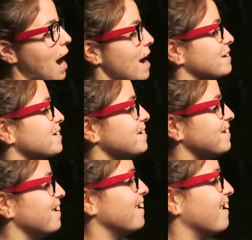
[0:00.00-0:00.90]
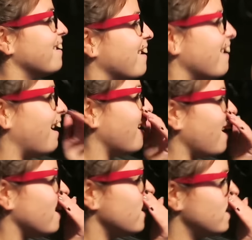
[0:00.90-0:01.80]
Ryan.
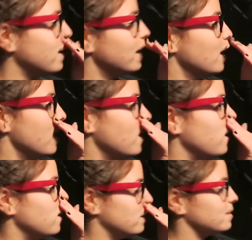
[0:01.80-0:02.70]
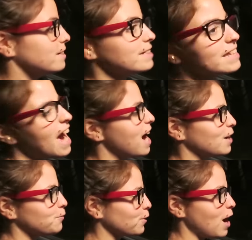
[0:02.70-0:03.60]
Ryan is the name of this car, by the yeah,
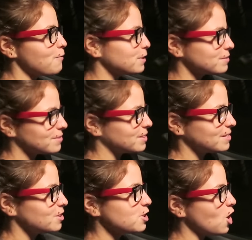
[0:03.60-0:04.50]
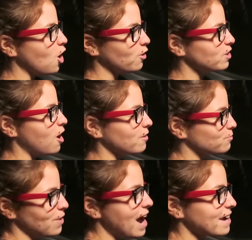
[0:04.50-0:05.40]
way, if, if anyone's yeah, no,
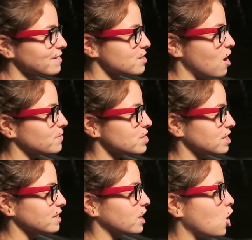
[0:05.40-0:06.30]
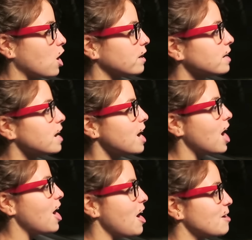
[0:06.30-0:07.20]
confused. Oh, Ryan is obviously the car.
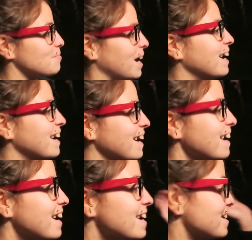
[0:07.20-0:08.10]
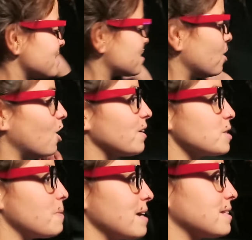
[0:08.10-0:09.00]
Um, so, oh,
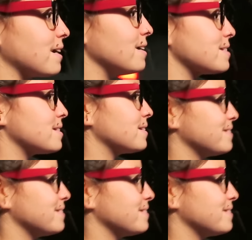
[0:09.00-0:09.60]
he's passing us.